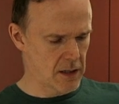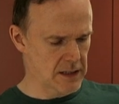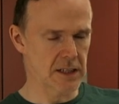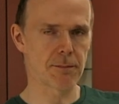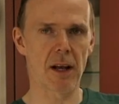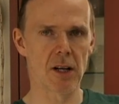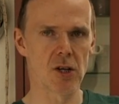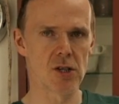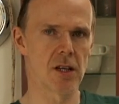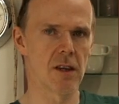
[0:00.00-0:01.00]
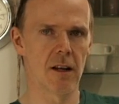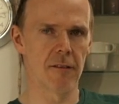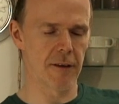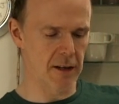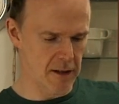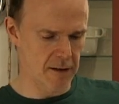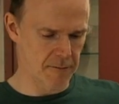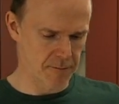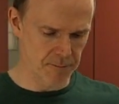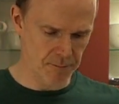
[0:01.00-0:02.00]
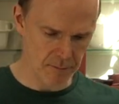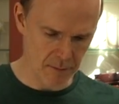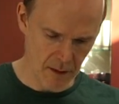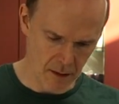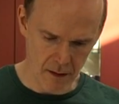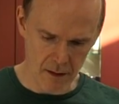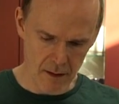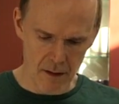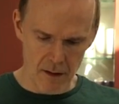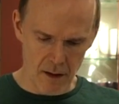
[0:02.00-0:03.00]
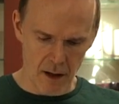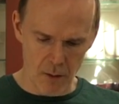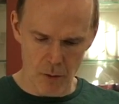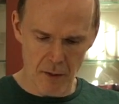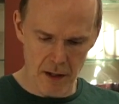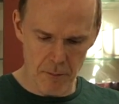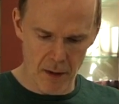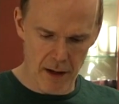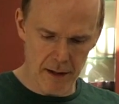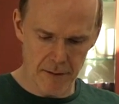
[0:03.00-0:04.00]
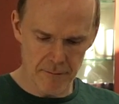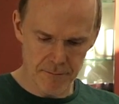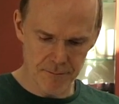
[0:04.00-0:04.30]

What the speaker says: sponge, the Levain. And we'll make a bay.